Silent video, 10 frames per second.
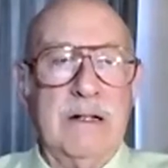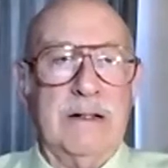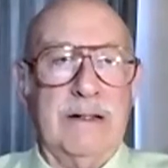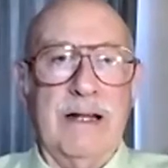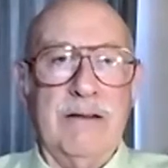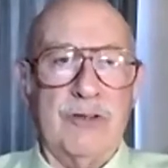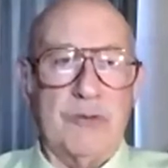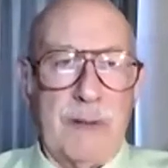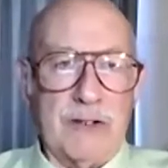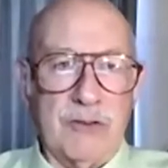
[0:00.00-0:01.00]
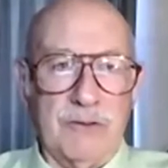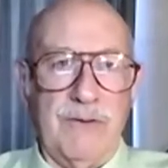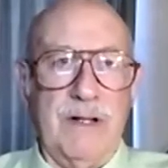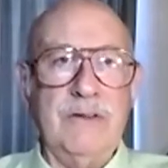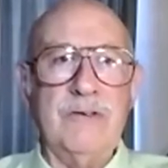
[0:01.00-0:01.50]
They have special
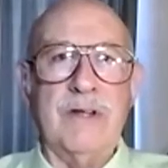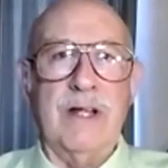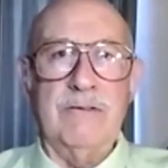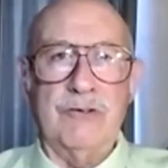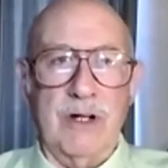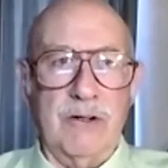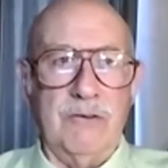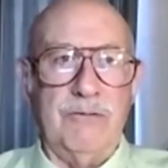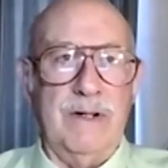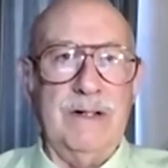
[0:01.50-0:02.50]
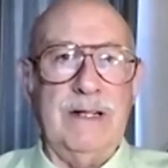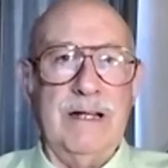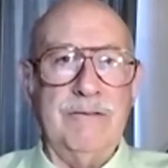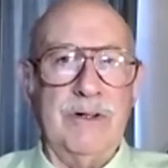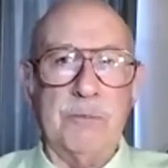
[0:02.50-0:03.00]
funds, they have general fund, they
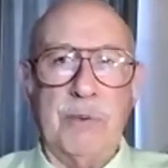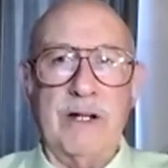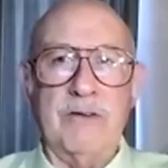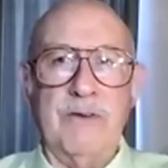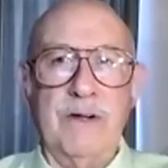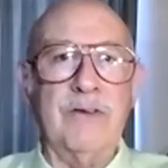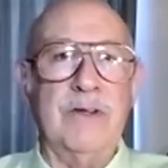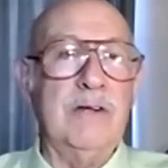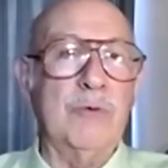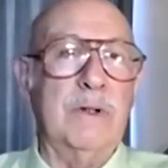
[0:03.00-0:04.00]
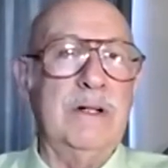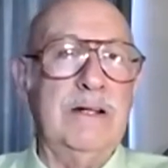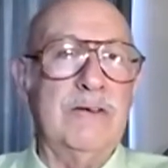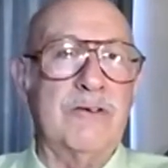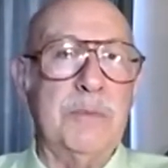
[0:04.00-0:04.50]
have enterprise funds, and each one
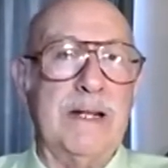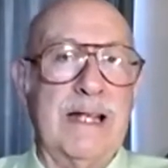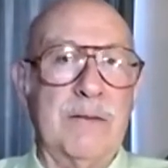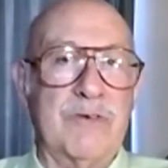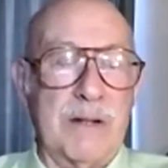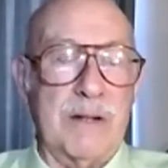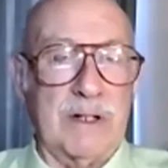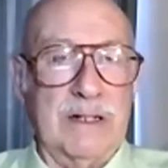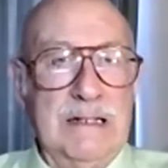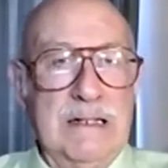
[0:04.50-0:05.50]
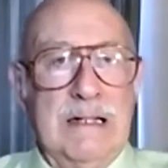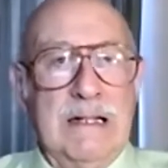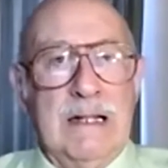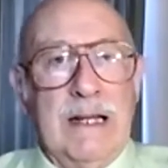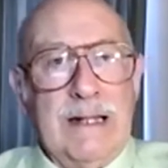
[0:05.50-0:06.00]
needs to be kept separately.
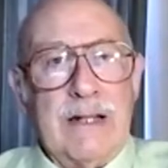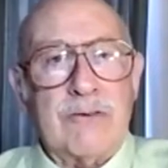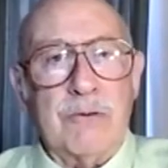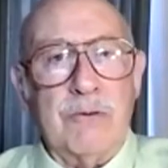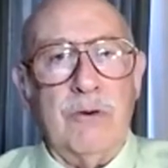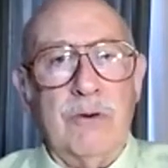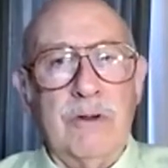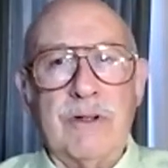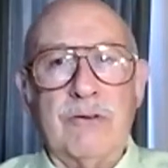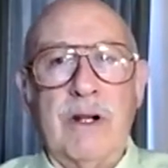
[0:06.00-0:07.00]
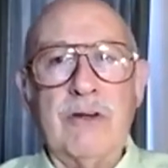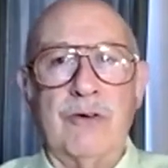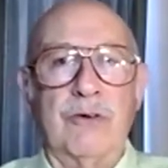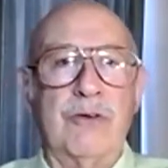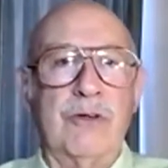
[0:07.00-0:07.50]
And that's the role of the
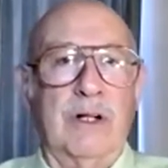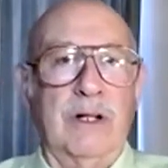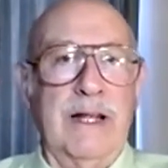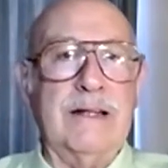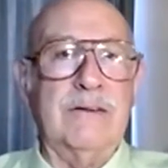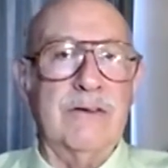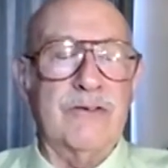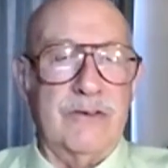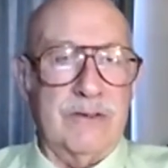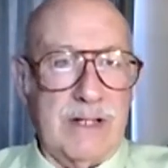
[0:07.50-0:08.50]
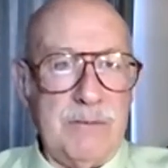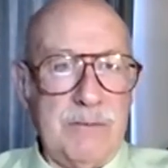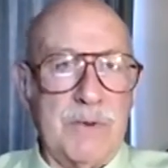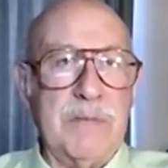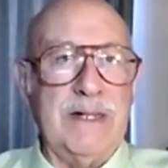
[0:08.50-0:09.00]
treasurer, to collect and keep
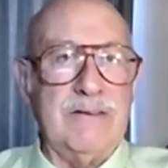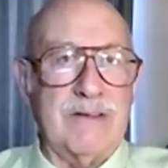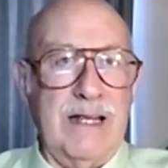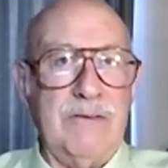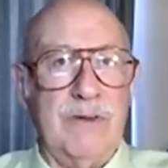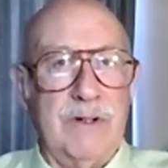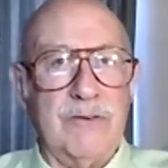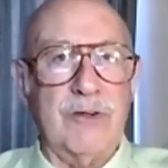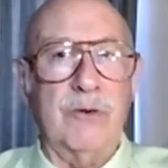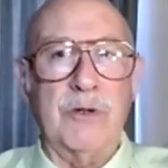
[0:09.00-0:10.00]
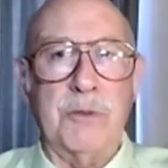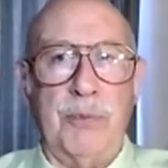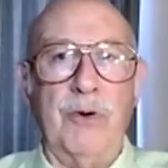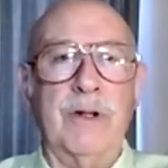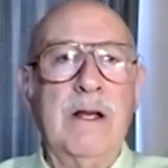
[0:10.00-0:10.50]
the money safe and also
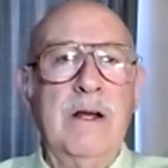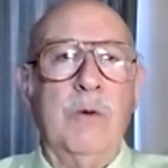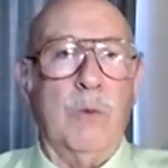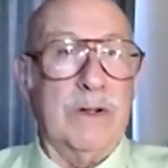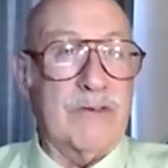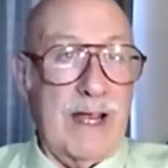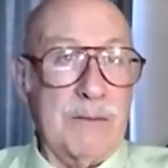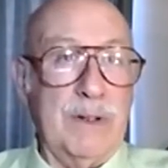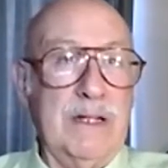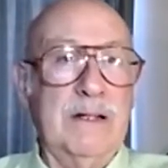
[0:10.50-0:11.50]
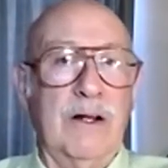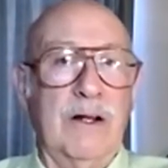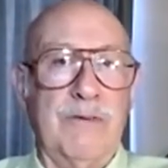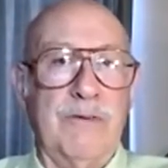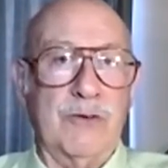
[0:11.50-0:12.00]
report what's happening on
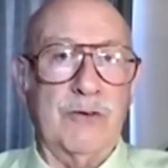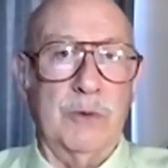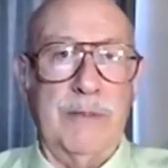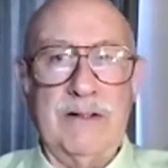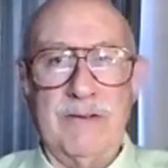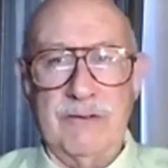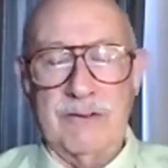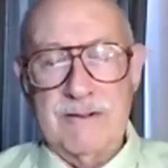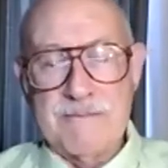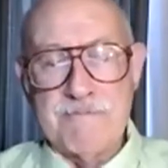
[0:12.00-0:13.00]
a factual basis.